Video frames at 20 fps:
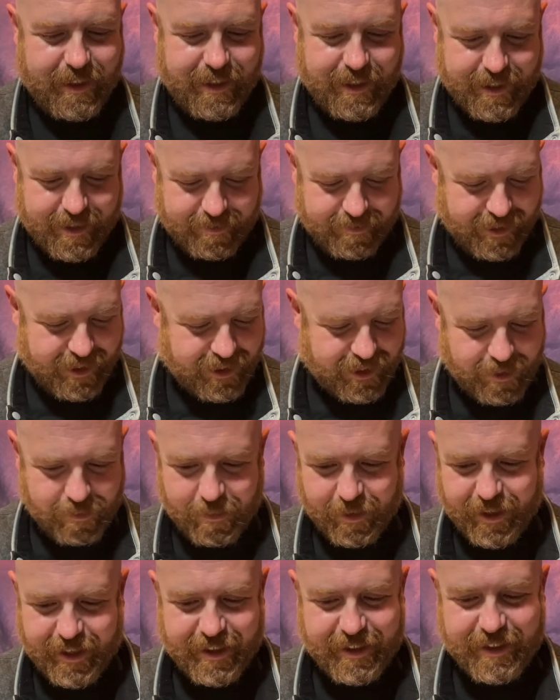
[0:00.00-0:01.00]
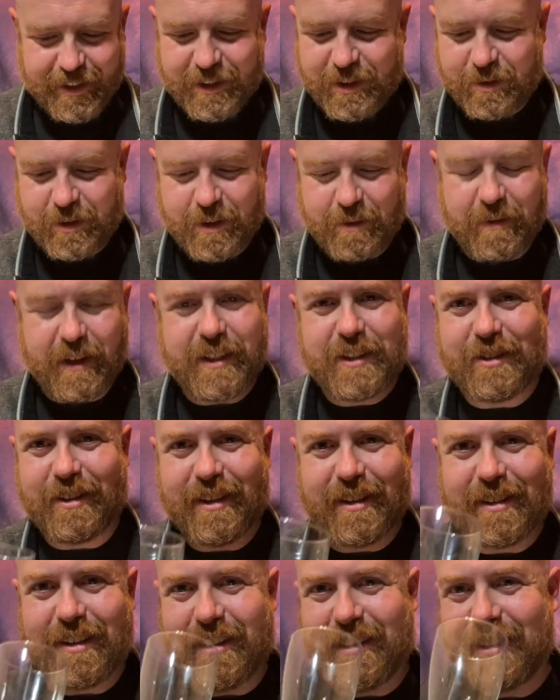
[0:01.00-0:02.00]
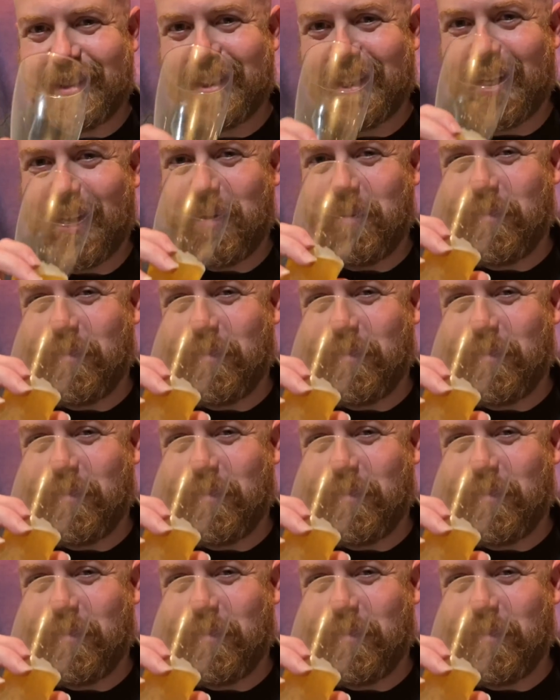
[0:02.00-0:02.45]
Used to blare this one in my truck all the time.